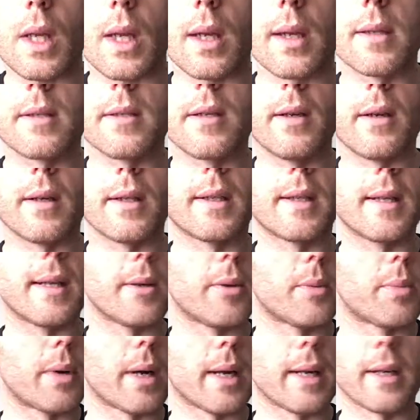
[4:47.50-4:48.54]
It's not a
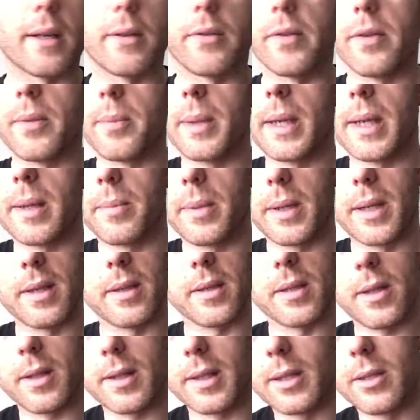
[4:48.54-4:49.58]
deal breaker for me
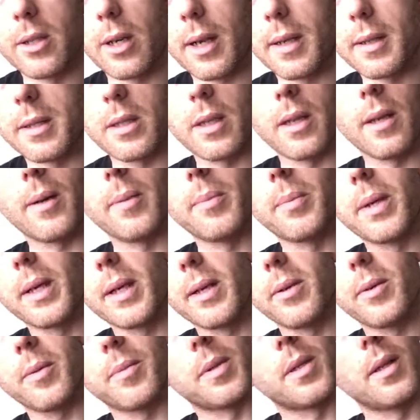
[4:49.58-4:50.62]
because I change a lot of
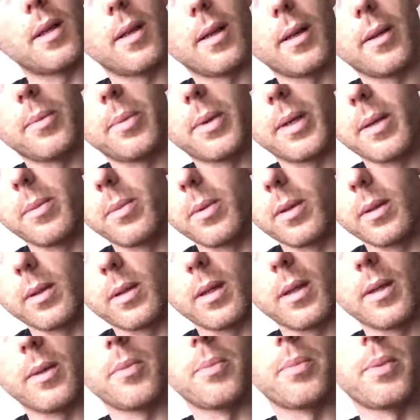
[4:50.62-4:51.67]
pickups. A lot of people
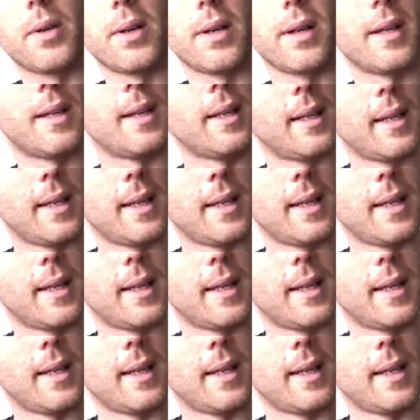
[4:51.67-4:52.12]
do, but